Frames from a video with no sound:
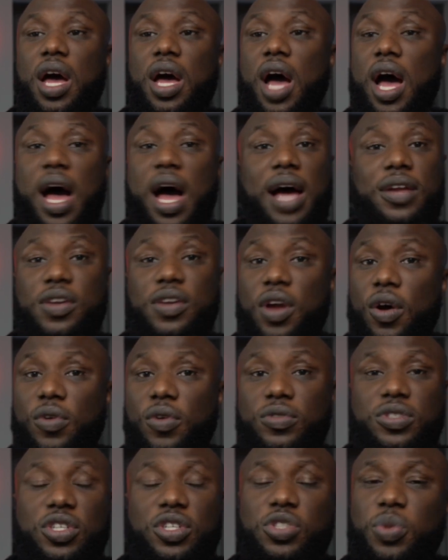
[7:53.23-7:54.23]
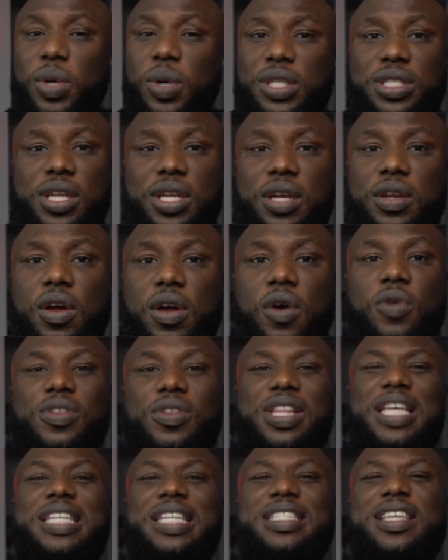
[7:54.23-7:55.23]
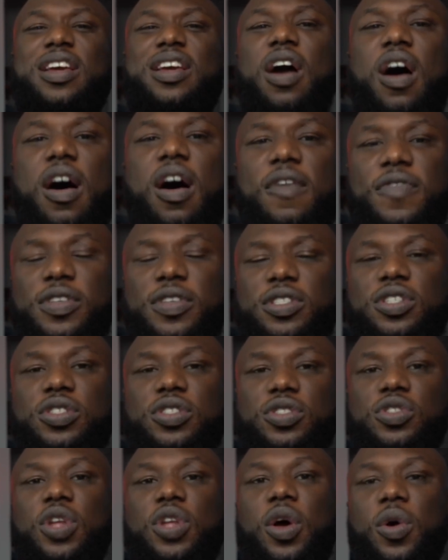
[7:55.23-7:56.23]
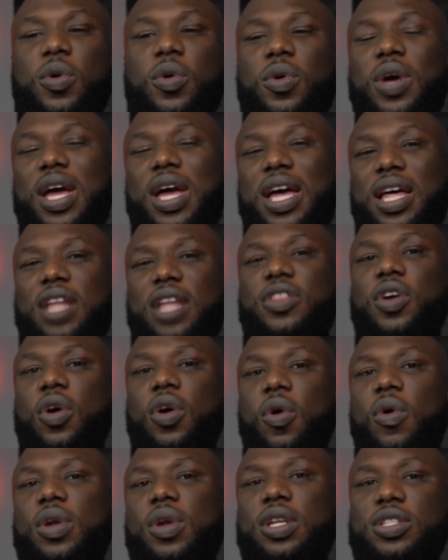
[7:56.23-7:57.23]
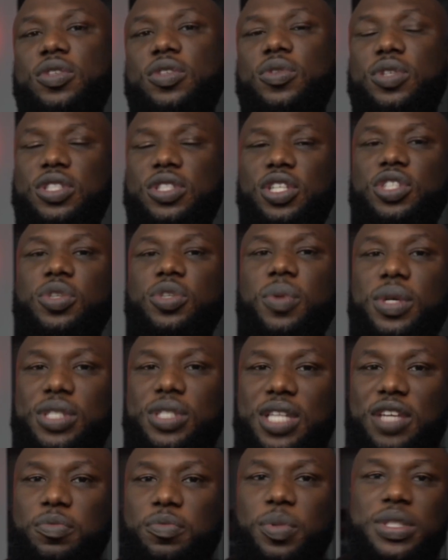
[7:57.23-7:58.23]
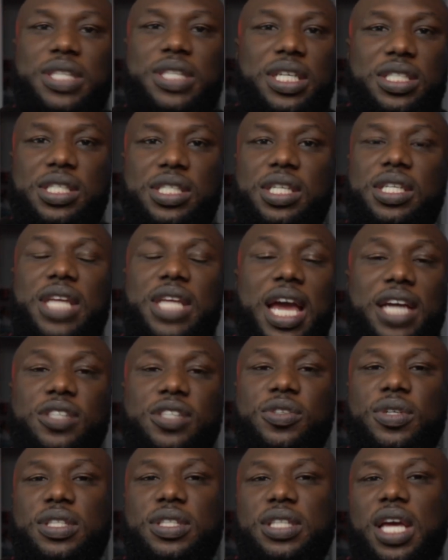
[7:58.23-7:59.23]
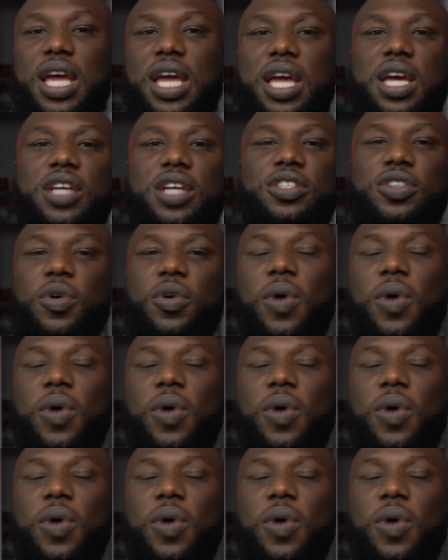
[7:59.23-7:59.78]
Unknown situation, unknown. At least the officers know that they're going into a situation that's potentially dangerous. So,